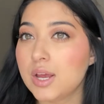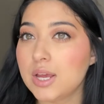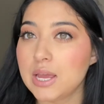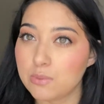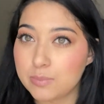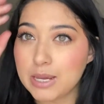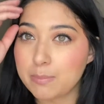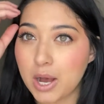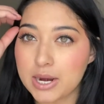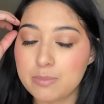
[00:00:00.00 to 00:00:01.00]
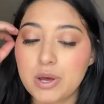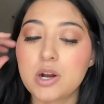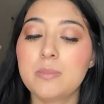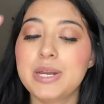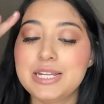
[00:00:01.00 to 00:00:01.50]
it would be a body
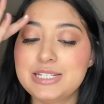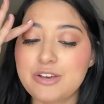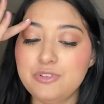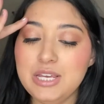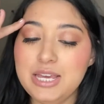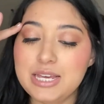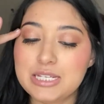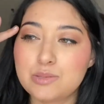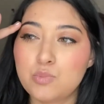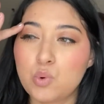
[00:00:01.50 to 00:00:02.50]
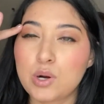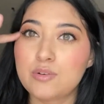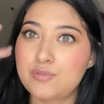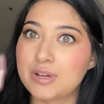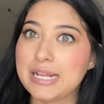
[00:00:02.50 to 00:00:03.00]
butter, but it definitely is more
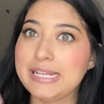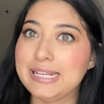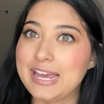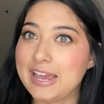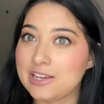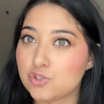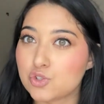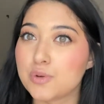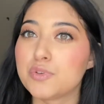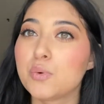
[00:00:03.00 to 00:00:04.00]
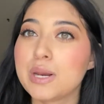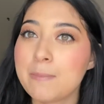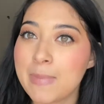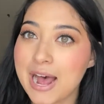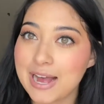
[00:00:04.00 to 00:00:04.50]
of a glaze. So if you can
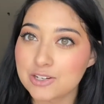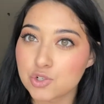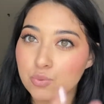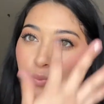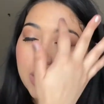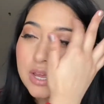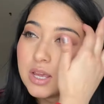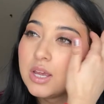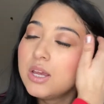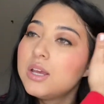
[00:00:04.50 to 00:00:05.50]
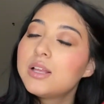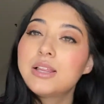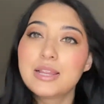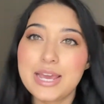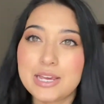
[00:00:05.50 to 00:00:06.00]
imagine what
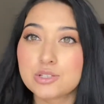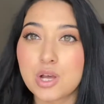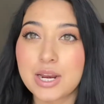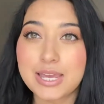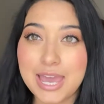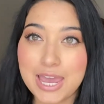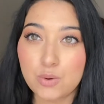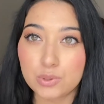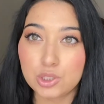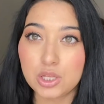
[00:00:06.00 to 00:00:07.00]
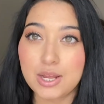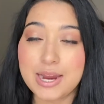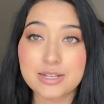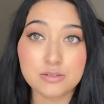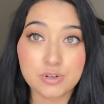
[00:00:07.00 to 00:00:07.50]
glaze on a cake would look
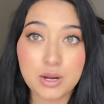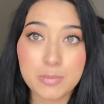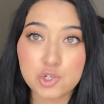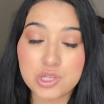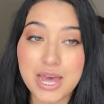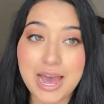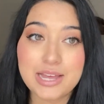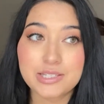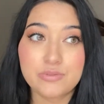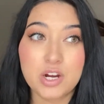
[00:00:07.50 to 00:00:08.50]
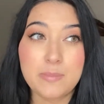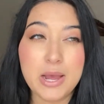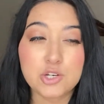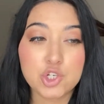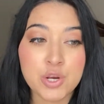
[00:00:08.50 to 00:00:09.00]
like, it's very much that. It's very
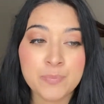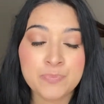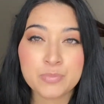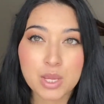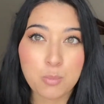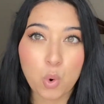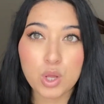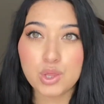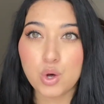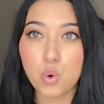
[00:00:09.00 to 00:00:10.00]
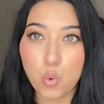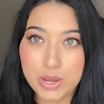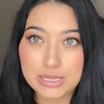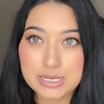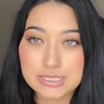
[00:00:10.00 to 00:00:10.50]
much more on the
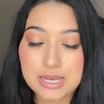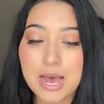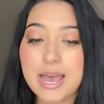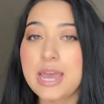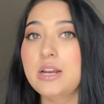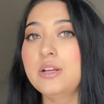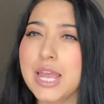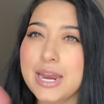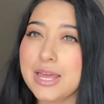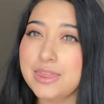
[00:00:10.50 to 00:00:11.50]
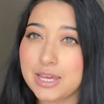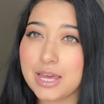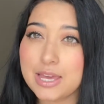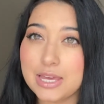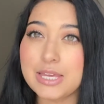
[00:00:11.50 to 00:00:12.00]
oily side. And I think
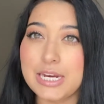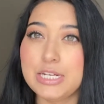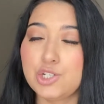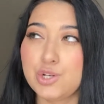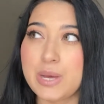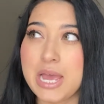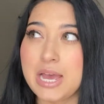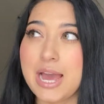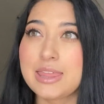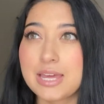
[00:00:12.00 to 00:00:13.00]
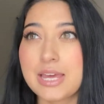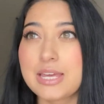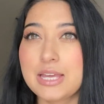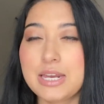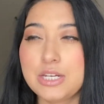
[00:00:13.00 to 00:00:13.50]
I can get into it. I think I
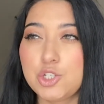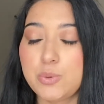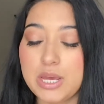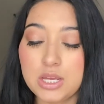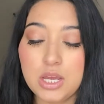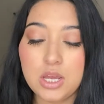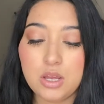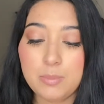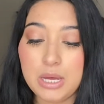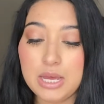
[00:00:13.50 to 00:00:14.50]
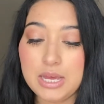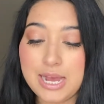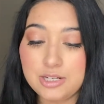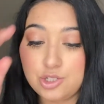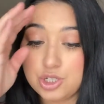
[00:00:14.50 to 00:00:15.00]
can get into it, but
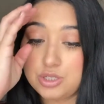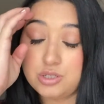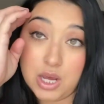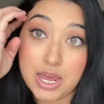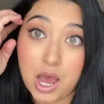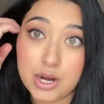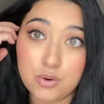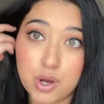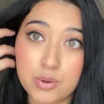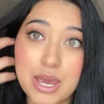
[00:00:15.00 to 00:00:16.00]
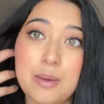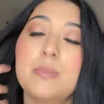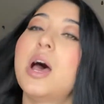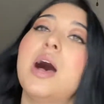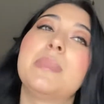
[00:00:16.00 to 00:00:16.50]
I just, I, I don't know yet.
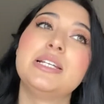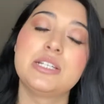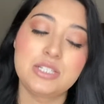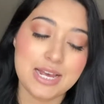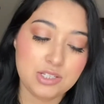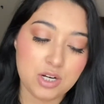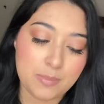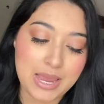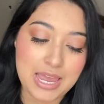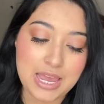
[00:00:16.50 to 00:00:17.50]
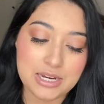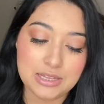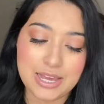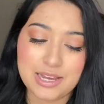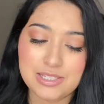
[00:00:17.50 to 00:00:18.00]
Um, I did test it on my hand. And
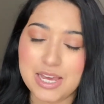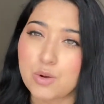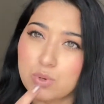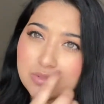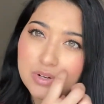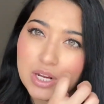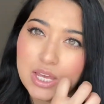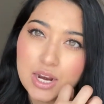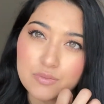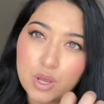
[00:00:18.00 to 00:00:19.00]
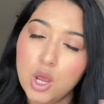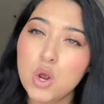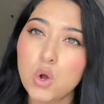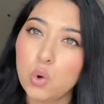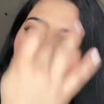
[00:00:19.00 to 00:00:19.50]
like I said, it was very kind of
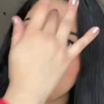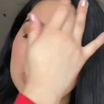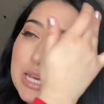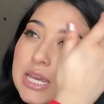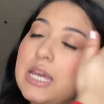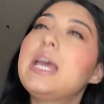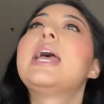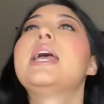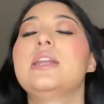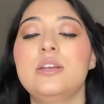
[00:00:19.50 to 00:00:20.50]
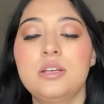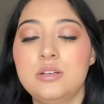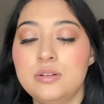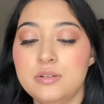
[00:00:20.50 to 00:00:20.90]
oily and